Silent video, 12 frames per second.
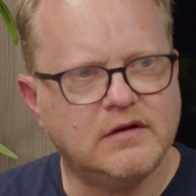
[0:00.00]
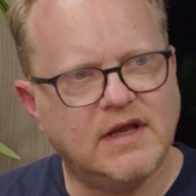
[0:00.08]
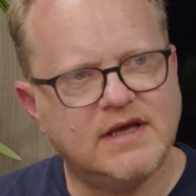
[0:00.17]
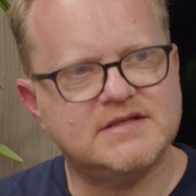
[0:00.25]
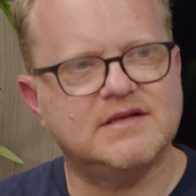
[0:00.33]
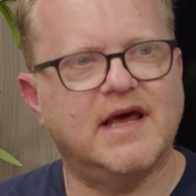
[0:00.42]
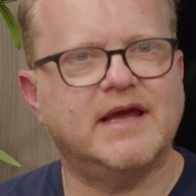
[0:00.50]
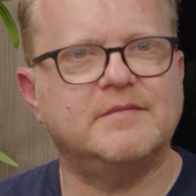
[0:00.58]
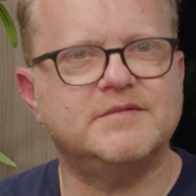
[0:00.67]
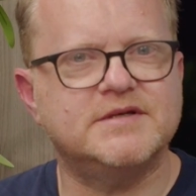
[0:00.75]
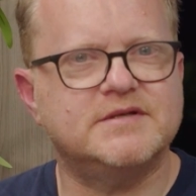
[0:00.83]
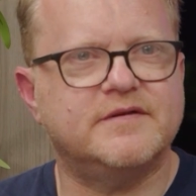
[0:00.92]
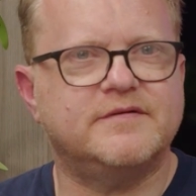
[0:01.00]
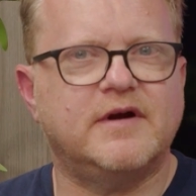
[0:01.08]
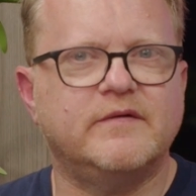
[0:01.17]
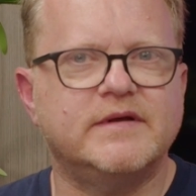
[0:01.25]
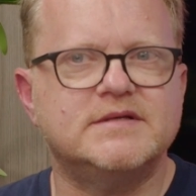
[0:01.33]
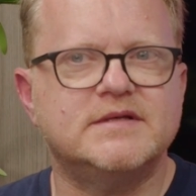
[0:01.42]
last name just to
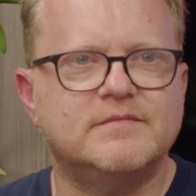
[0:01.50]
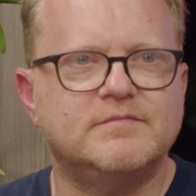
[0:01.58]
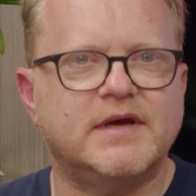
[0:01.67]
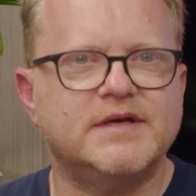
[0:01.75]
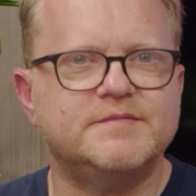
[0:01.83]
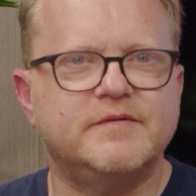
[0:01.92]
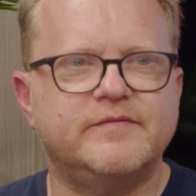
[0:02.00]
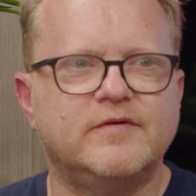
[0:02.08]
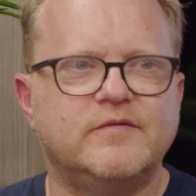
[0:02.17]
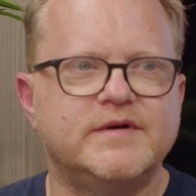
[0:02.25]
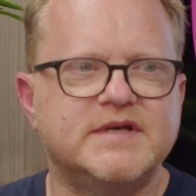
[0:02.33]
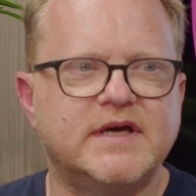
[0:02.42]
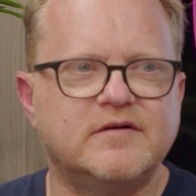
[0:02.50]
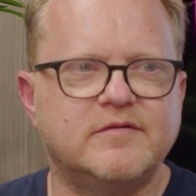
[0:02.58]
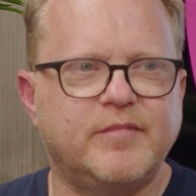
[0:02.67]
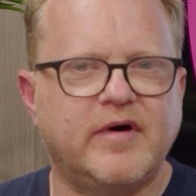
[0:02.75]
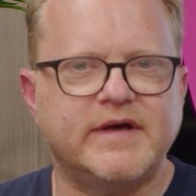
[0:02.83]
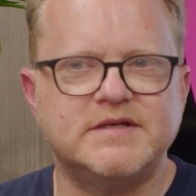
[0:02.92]
throw into the mix before we say
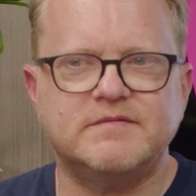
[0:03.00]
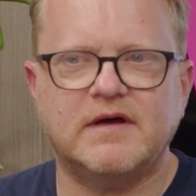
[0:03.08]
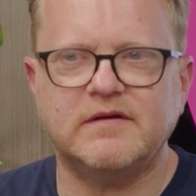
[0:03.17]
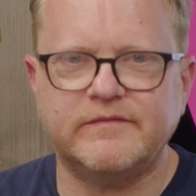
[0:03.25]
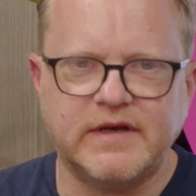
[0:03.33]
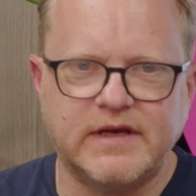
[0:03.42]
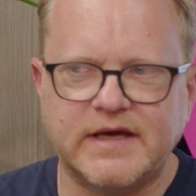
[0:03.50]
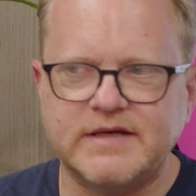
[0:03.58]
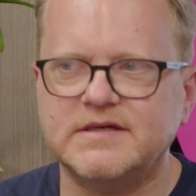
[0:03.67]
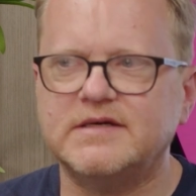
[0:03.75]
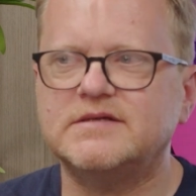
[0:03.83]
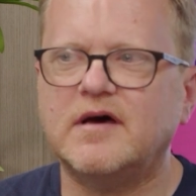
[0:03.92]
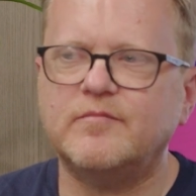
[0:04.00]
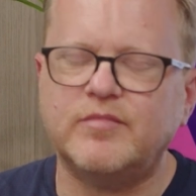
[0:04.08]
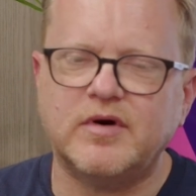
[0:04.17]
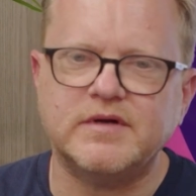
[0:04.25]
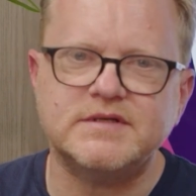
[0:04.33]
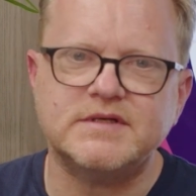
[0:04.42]
goodbye to our lovely late tea time
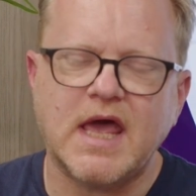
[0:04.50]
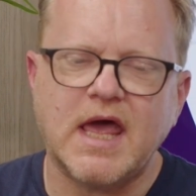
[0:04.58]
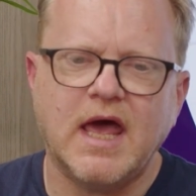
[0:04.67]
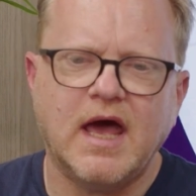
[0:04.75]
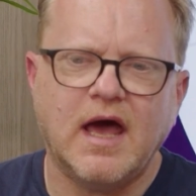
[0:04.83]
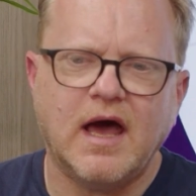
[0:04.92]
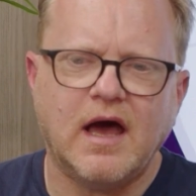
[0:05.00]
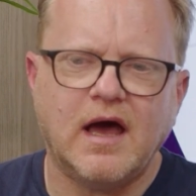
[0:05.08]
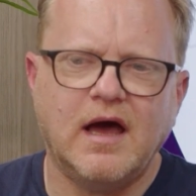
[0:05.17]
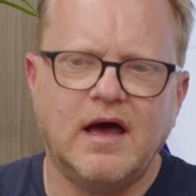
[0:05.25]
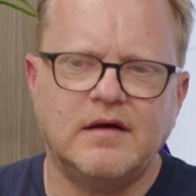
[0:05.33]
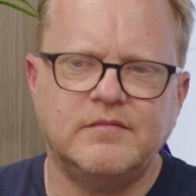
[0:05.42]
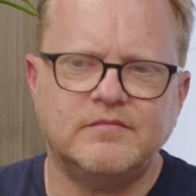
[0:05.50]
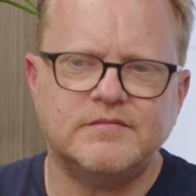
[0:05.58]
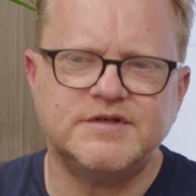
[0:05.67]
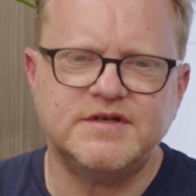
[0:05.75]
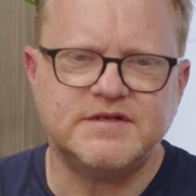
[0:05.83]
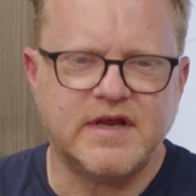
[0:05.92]
podders.
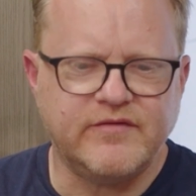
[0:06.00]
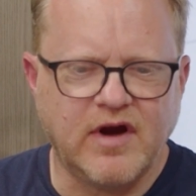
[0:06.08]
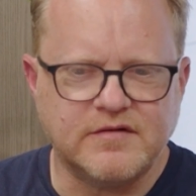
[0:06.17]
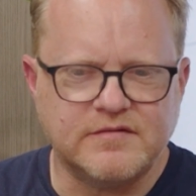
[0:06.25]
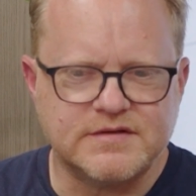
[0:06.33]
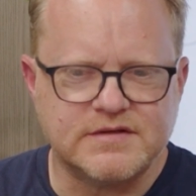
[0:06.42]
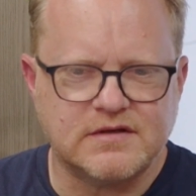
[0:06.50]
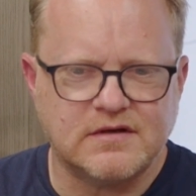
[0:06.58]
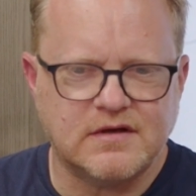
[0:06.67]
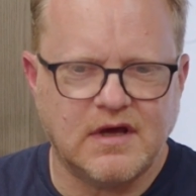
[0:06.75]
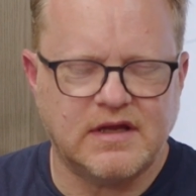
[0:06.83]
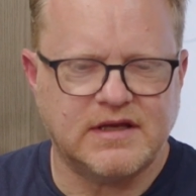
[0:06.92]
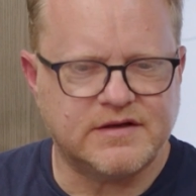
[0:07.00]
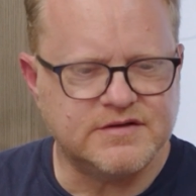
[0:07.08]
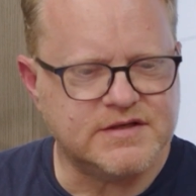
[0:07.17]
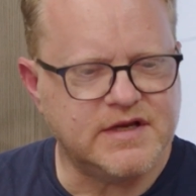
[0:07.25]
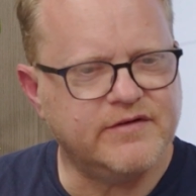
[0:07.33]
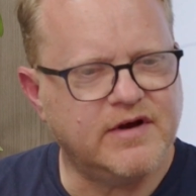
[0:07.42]
Justin Rose. Now,
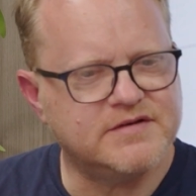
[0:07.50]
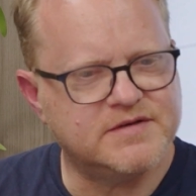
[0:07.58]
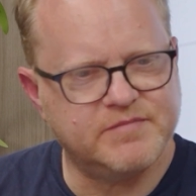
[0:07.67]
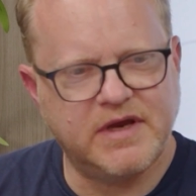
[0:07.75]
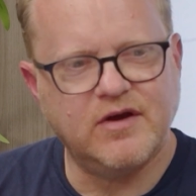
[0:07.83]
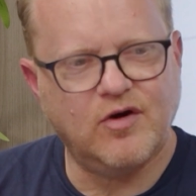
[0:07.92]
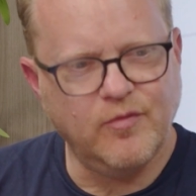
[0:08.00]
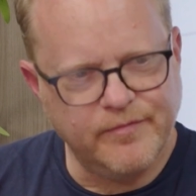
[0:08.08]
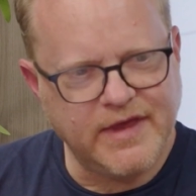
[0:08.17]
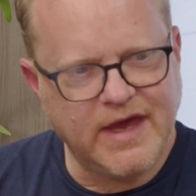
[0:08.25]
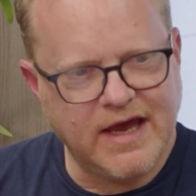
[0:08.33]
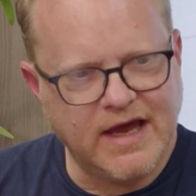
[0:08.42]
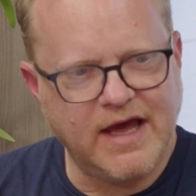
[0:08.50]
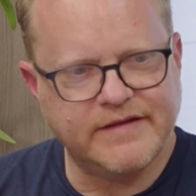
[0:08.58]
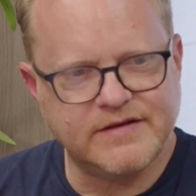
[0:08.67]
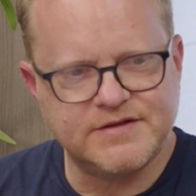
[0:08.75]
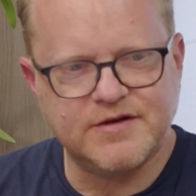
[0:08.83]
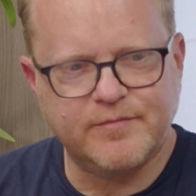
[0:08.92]
Justin Rose has been up there at
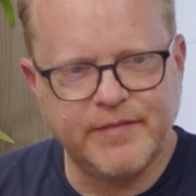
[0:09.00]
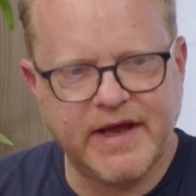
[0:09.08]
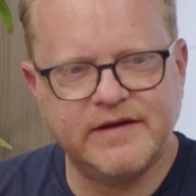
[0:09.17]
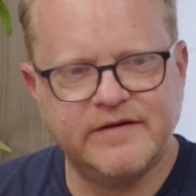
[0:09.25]
the top end